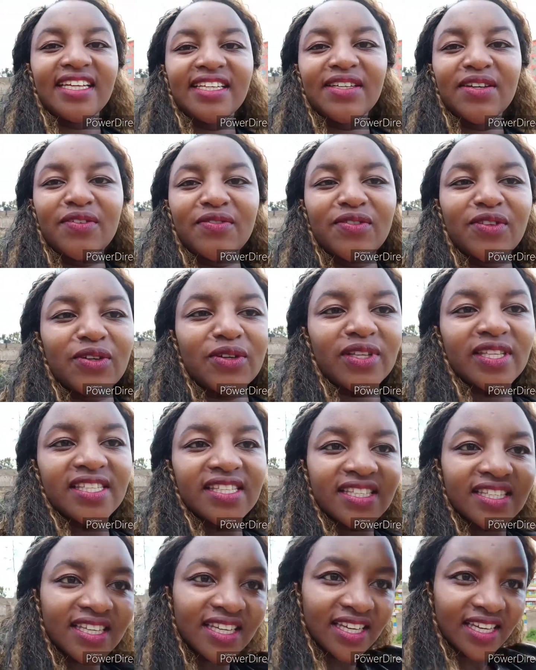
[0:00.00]
any of
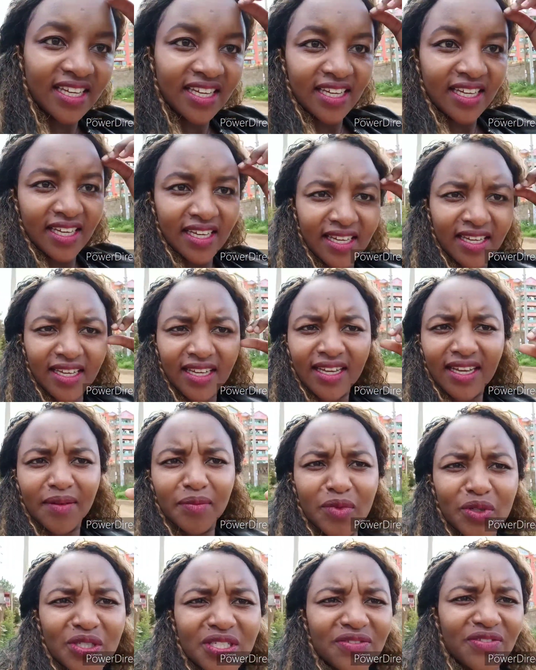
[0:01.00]
those.
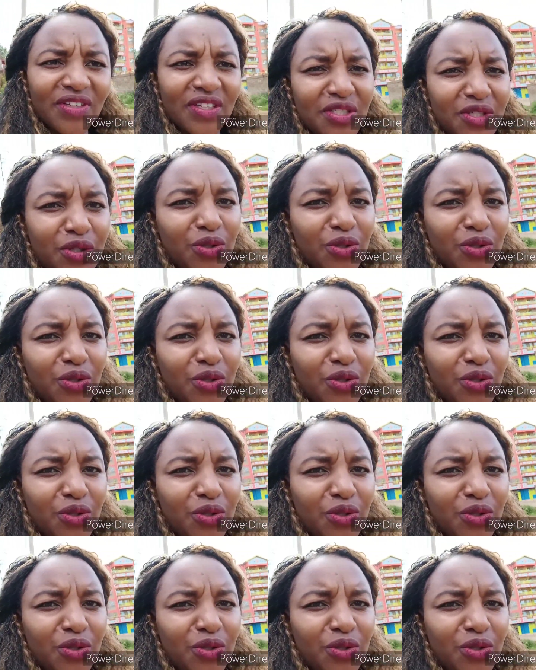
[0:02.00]
I'm not even